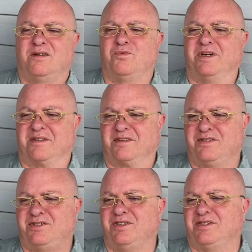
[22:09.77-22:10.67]
with
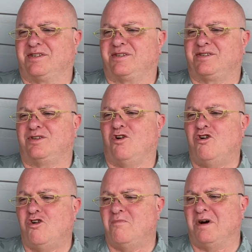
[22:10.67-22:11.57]
just
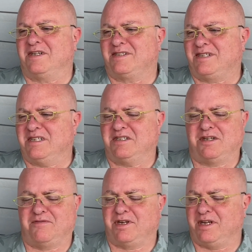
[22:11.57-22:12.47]
so much
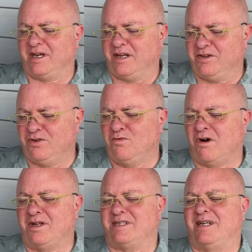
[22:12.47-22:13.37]
sensitivity and
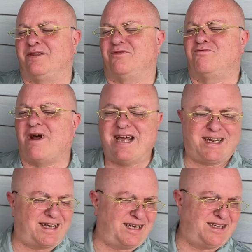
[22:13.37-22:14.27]
nuance and the
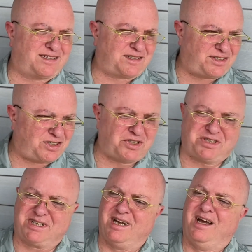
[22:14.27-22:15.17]
writing is
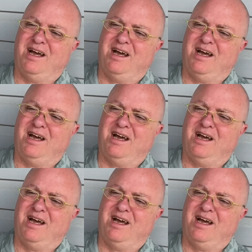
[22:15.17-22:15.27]
just